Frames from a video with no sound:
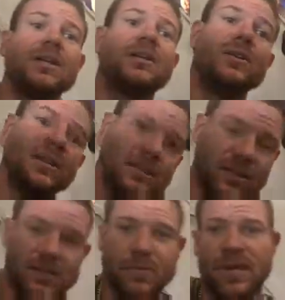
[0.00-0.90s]
you know,
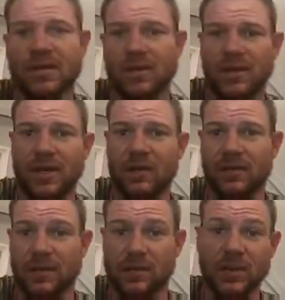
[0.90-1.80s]
insulin spikes and all that
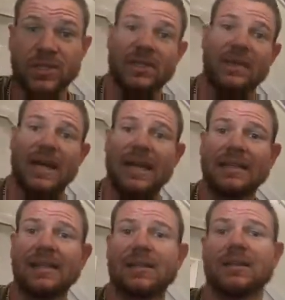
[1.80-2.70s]
other stuff, which
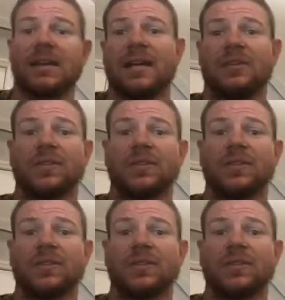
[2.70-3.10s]
at the end of the day,